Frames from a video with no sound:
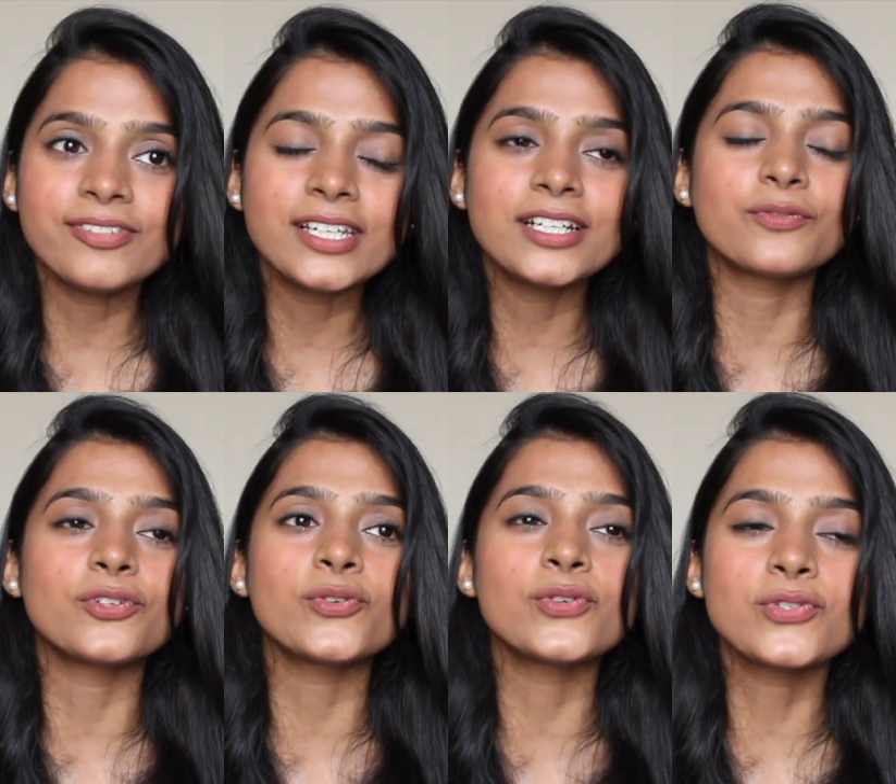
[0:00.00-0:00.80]
feel. It
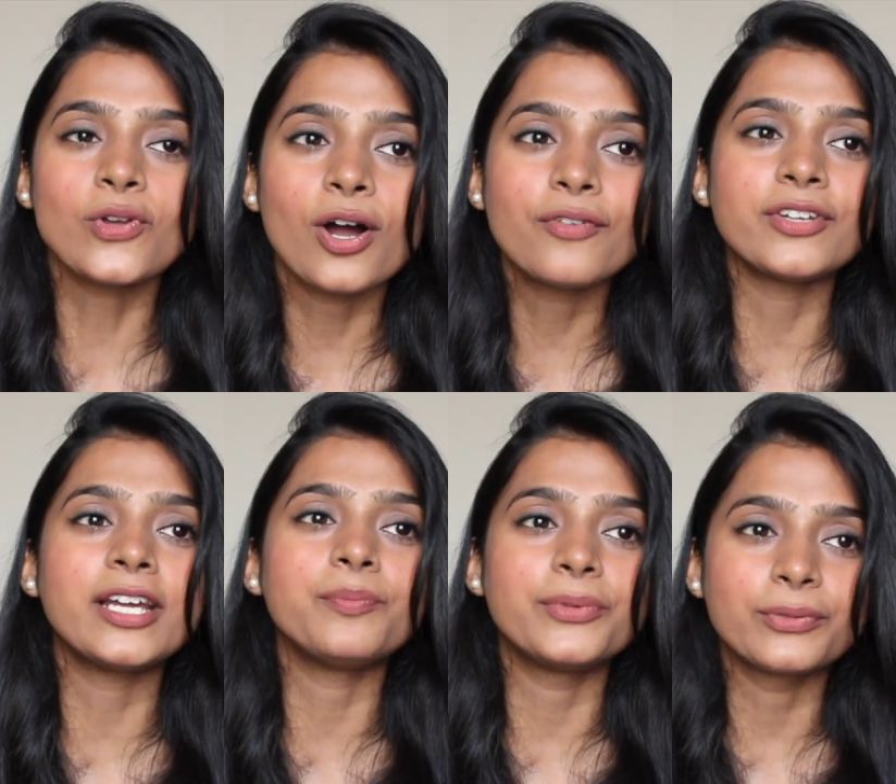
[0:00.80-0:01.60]
was so soft
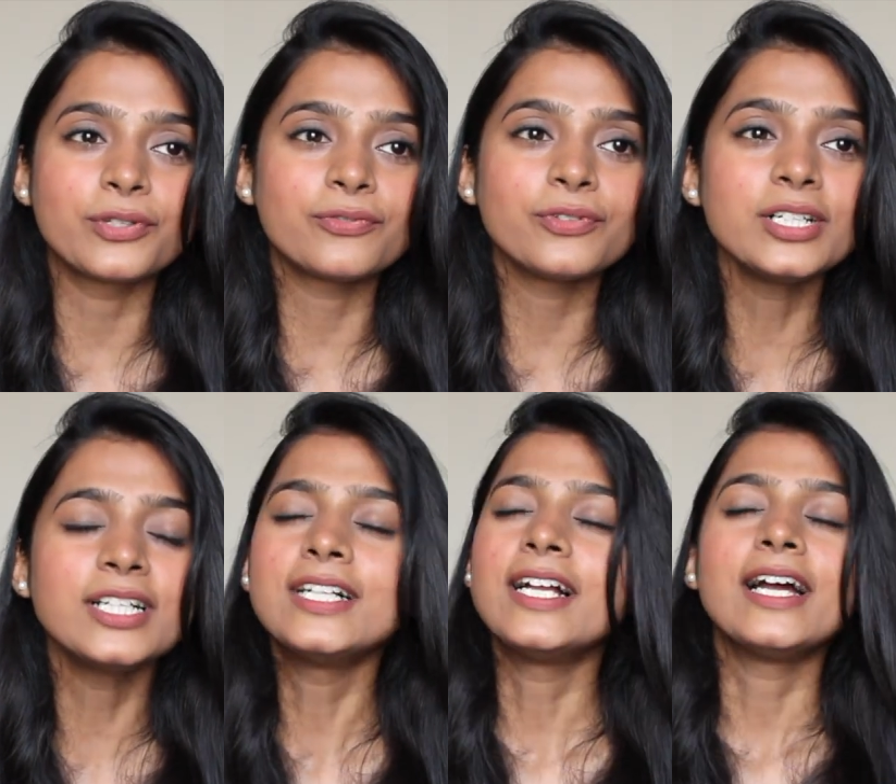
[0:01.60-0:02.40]
and beautiful.
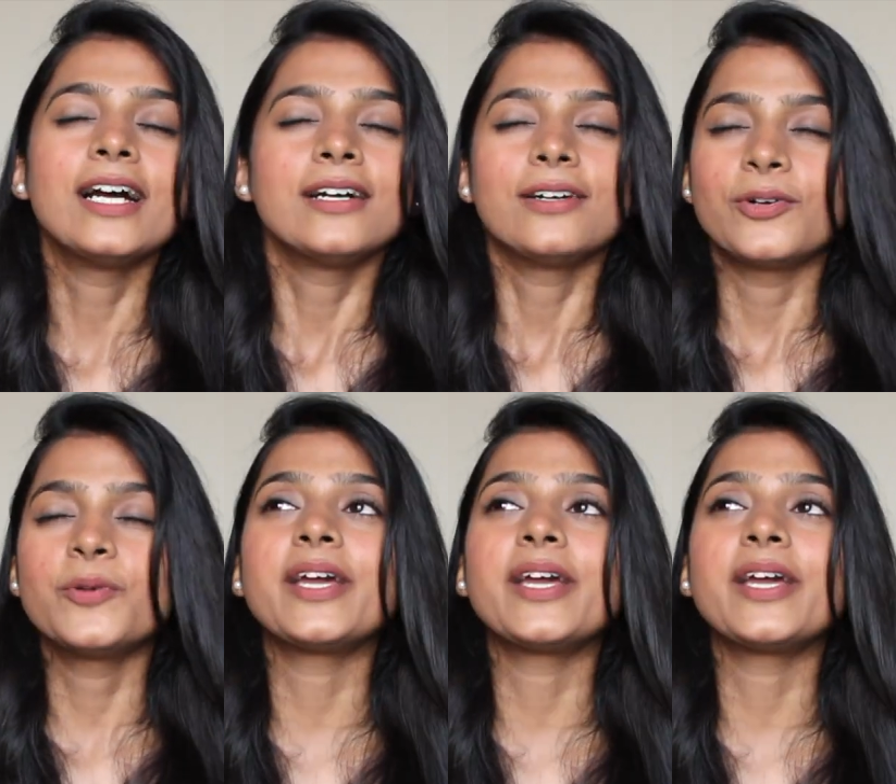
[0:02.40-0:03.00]
Oh